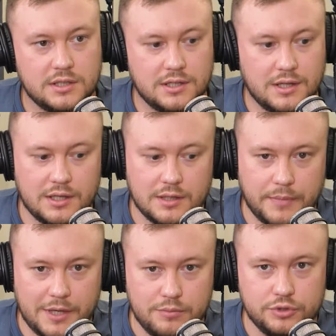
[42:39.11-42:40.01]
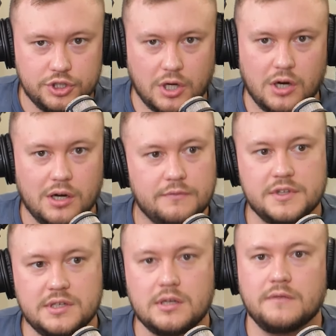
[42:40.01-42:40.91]
And I think people just hire for
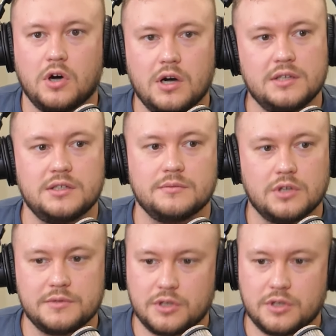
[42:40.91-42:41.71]
the sake of hire sometimes.